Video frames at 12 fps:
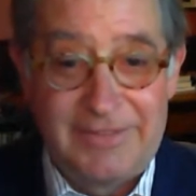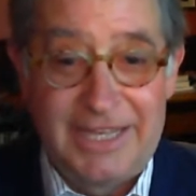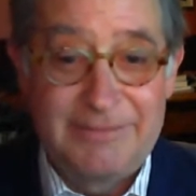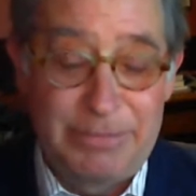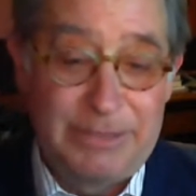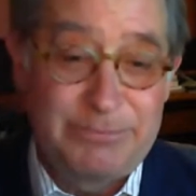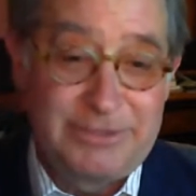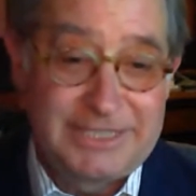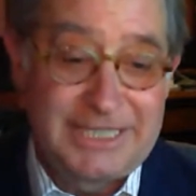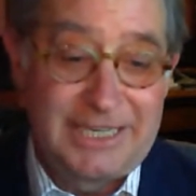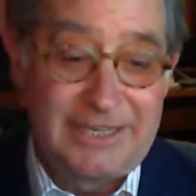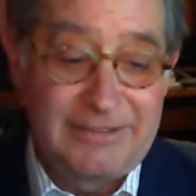I've had people
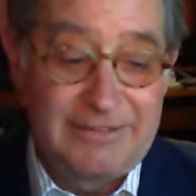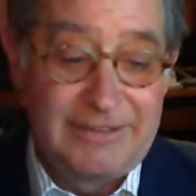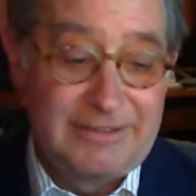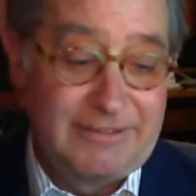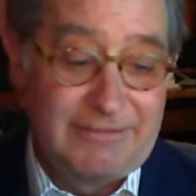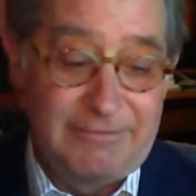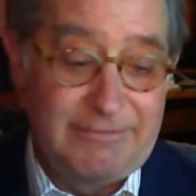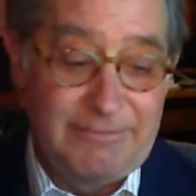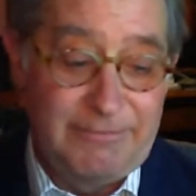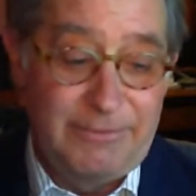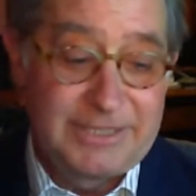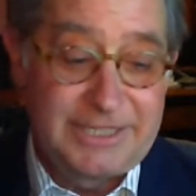say,
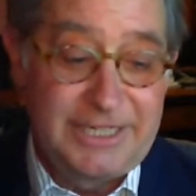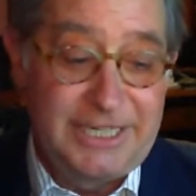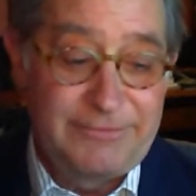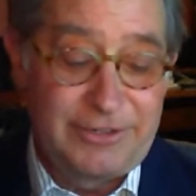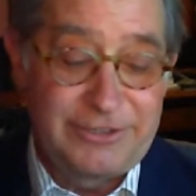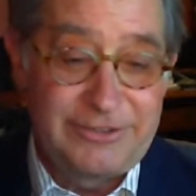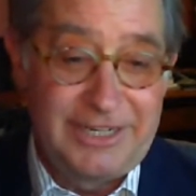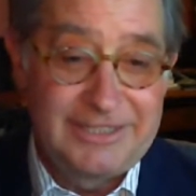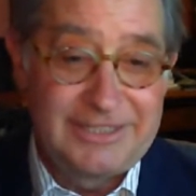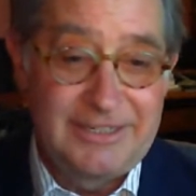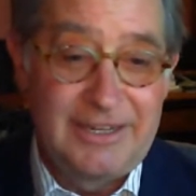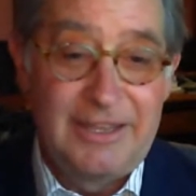what's the need for
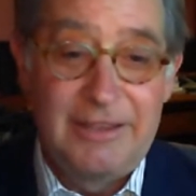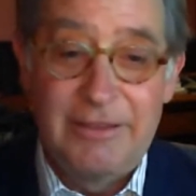transit?